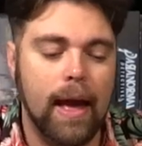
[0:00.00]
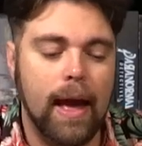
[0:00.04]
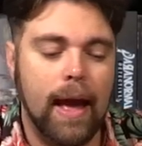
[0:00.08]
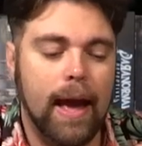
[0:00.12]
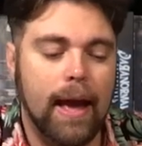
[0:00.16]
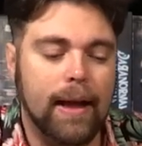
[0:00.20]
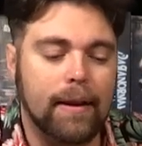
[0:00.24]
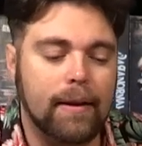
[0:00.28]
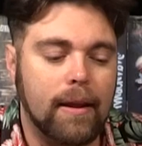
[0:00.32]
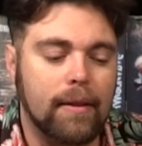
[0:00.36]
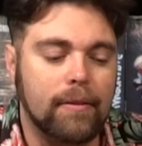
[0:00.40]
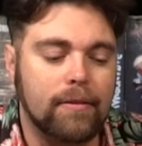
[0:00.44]

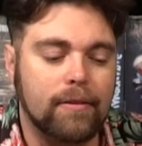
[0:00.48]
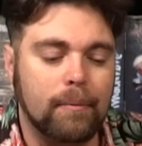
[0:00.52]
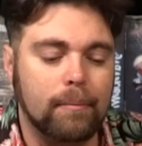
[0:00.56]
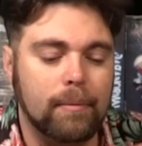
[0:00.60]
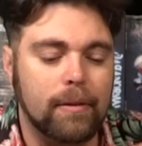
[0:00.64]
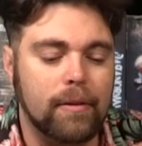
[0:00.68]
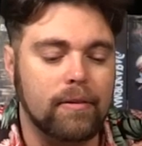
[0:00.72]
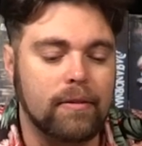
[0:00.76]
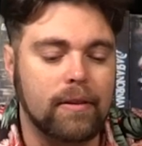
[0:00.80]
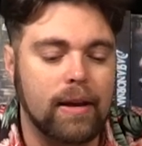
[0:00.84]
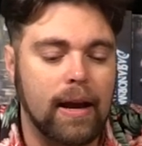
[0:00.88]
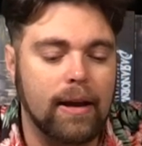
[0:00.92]
And some
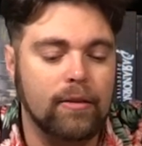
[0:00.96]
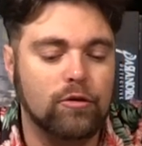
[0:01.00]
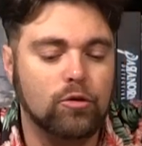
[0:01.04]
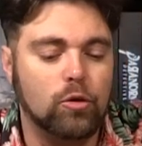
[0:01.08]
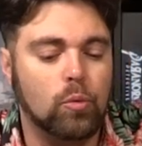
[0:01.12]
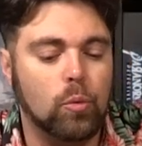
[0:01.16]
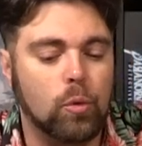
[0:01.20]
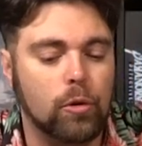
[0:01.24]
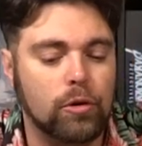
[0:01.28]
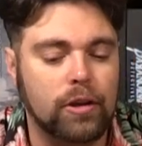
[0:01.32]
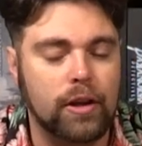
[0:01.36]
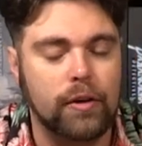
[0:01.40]
of these guys
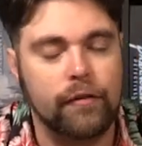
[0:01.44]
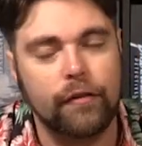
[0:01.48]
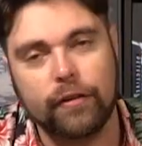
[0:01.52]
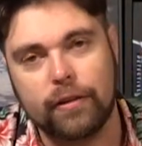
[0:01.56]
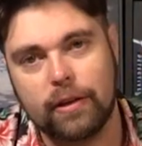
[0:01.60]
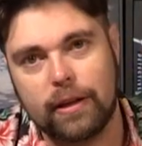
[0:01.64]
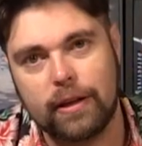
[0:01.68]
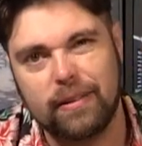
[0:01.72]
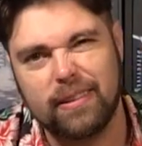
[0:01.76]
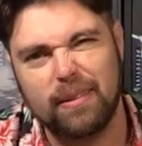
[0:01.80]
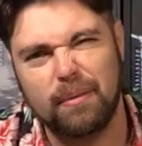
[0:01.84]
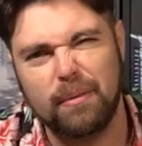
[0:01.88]
will work
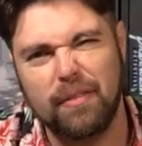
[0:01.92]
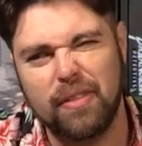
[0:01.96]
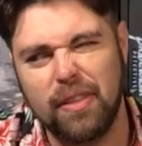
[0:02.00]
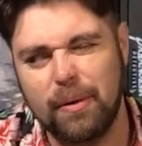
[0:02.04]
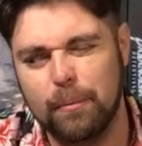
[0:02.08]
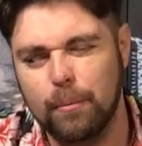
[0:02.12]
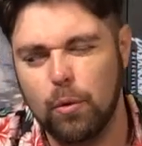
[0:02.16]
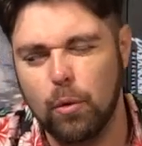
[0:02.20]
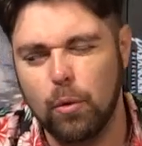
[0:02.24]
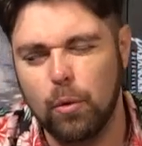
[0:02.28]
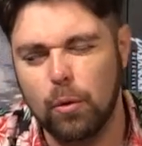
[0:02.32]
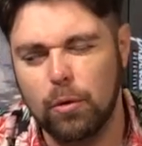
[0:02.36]
differently. Some of
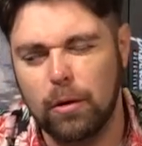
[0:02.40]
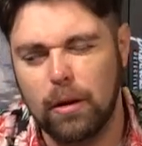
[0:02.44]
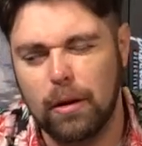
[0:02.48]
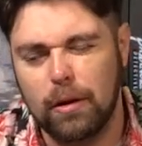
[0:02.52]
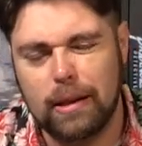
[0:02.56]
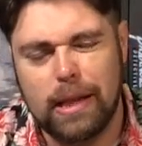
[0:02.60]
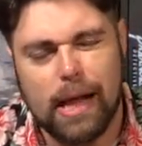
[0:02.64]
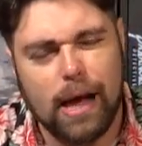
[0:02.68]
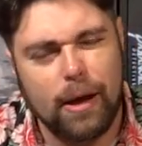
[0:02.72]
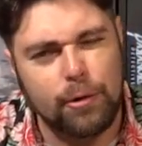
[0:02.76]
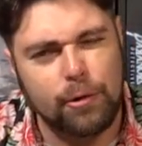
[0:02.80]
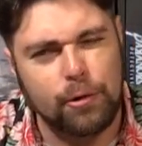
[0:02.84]
them will
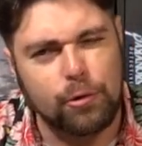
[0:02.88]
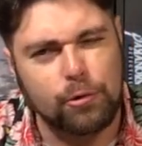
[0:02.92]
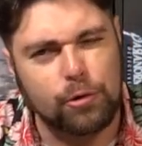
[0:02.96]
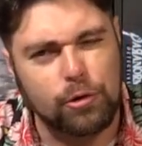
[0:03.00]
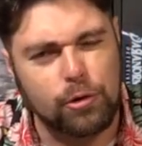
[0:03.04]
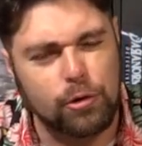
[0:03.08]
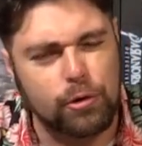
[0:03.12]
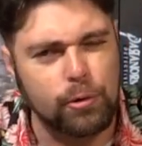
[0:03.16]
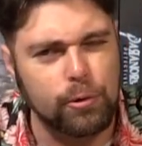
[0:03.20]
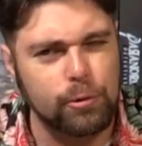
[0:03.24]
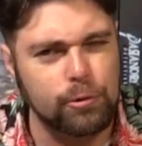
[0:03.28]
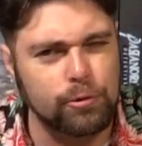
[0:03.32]
allow you
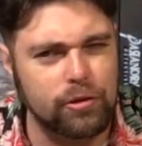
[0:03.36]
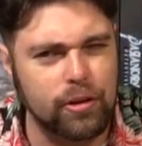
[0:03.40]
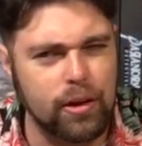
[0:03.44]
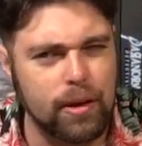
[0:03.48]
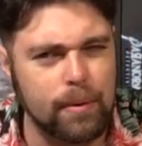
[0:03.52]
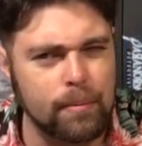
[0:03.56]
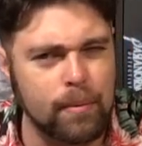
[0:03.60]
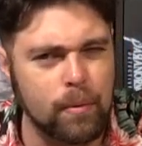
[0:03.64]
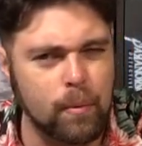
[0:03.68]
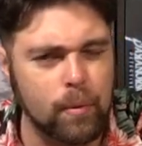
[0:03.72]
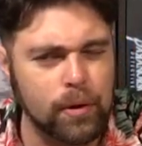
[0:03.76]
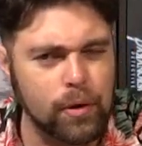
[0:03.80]
to use
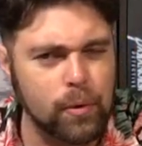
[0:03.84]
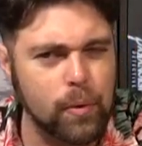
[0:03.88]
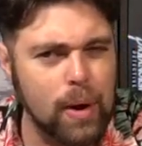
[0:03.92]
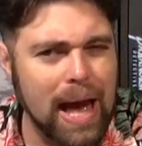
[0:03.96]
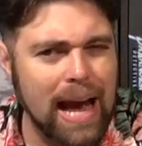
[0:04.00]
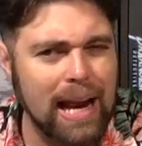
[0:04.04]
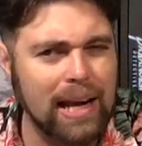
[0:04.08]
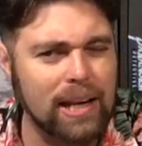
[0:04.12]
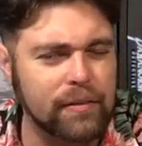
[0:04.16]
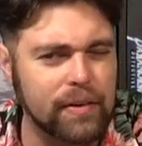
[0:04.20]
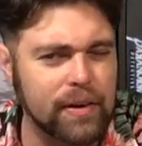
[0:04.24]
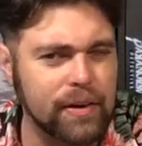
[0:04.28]
them when you
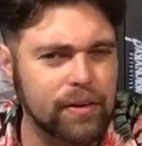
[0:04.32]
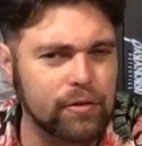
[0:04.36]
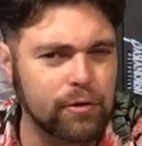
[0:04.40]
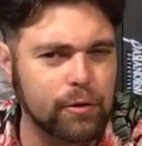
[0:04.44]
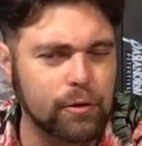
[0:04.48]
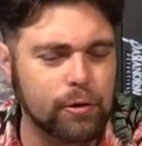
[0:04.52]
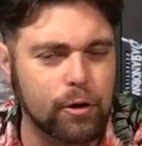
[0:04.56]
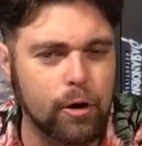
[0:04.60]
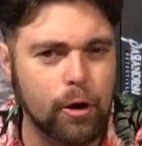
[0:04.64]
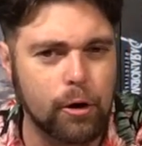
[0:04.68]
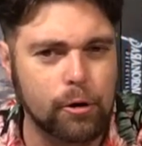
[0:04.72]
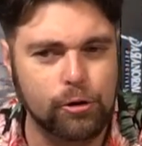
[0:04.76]
activate a
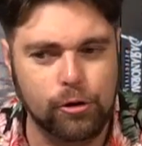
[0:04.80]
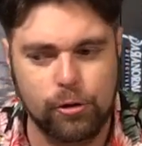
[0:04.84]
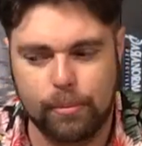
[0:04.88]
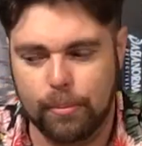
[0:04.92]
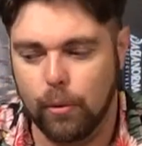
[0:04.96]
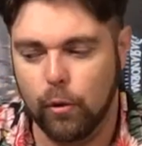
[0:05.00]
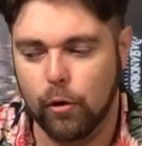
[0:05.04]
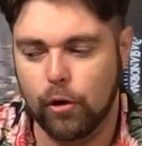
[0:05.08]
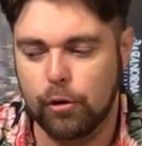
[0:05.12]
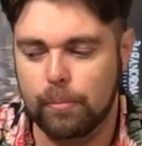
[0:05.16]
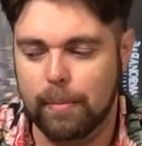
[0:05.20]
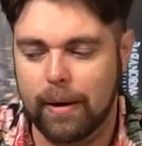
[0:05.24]
certain card in your
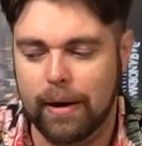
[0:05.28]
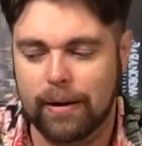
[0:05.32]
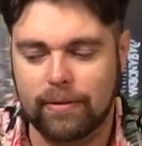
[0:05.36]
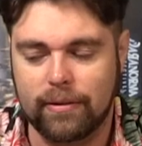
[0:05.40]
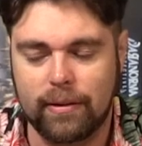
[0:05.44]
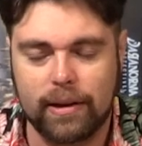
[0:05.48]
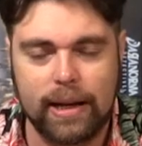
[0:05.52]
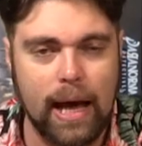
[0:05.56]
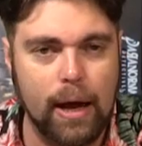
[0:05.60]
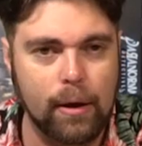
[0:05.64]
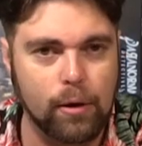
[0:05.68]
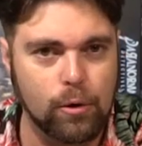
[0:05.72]
board
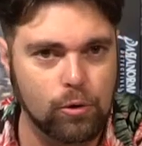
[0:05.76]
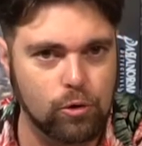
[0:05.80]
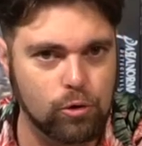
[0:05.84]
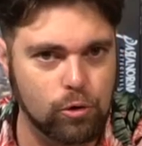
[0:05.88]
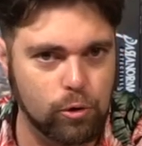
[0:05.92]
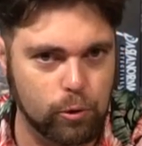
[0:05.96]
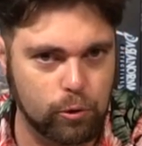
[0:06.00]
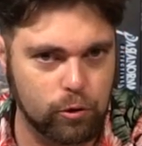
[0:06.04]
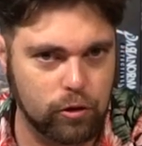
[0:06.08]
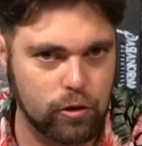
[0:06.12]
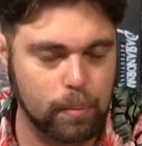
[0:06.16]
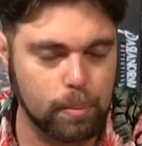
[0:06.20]
based on how you
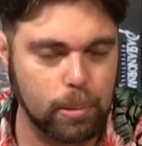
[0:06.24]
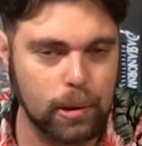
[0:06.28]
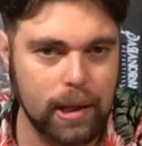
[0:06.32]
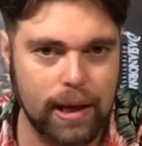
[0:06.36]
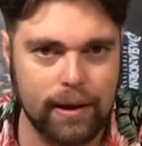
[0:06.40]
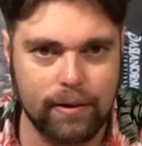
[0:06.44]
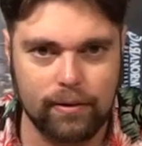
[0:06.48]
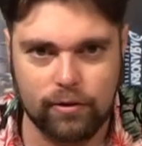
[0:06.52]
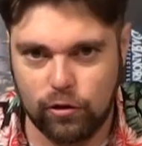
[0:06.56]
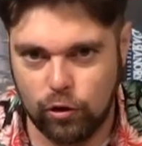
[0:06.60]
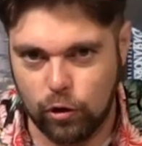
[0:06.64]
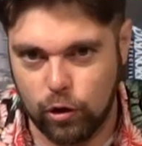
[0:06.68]
choose to
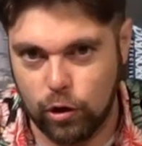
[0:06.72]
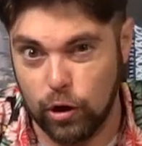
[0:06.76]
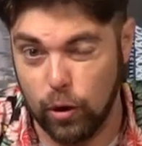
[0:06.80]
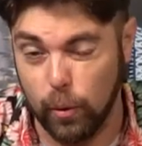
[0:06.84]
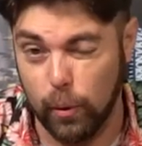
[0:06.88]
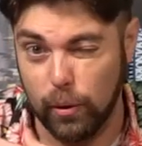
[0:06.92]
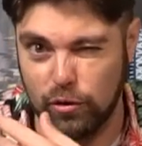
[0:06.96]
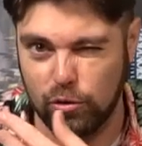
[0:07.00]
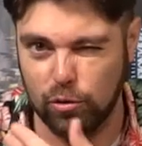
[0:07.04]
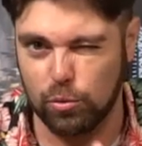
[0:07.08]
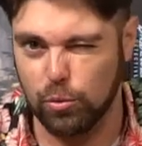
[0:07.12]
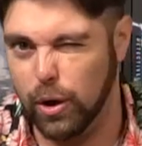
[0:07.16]
place. You can
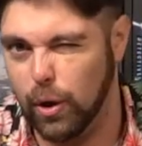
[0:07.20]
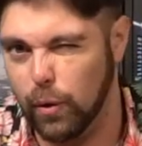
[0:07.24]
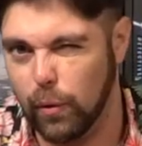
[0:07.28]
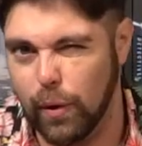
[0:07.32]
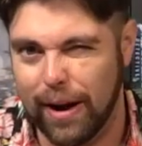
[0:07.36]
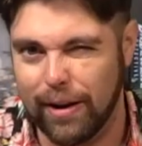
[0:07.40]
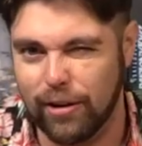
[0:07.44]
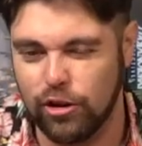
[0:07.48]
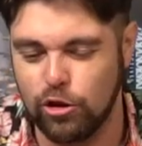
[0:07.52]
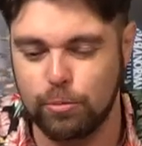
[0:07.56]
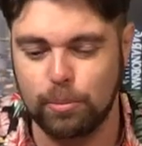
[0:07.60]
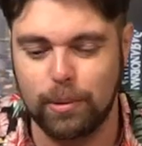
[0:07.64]
always
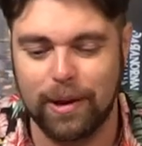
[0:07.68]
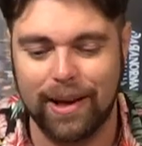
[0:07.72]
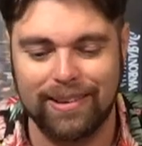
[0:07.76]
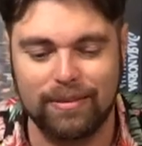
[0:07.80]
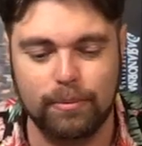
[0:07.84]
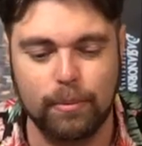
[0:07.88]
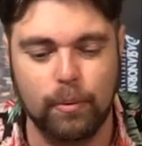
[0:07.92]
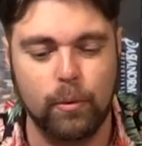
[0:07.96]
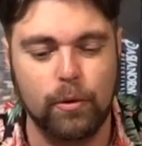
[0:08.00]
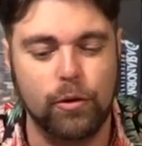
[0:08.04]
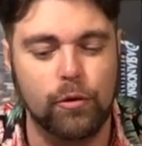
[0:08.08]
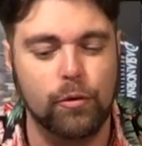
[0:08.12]
rearrange
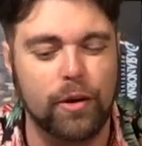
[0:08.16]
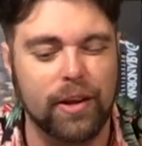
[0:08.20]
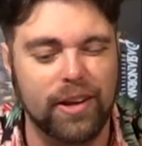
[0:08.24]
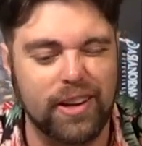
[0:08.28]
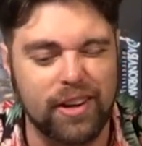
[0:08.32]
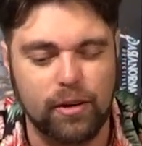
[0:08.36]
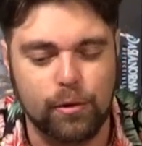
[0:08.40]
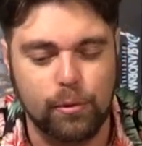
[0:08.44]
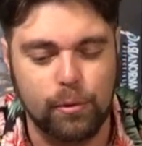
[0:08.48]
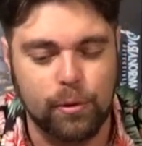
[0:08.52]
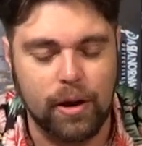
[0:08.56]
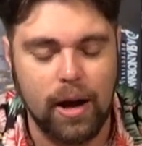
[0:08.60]
placement when you get
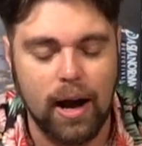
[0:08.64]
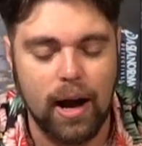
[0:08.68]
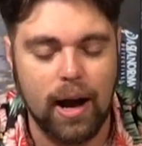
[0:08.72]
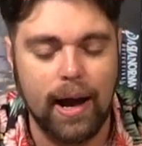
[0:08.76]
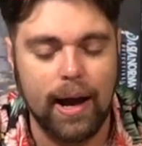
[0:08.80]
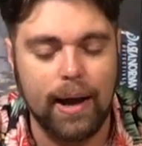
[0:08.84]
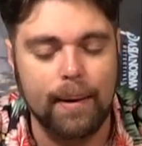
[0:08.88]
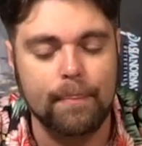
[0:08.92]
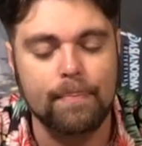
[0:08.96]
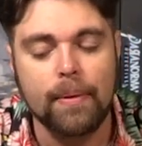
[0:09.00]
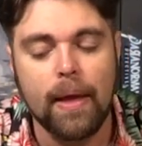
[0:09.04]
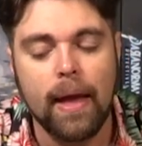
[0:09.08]
a new
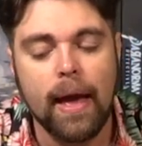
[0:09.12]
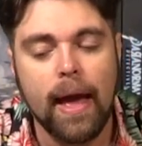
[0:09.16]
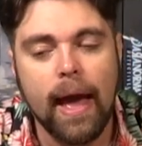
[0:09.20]
guy.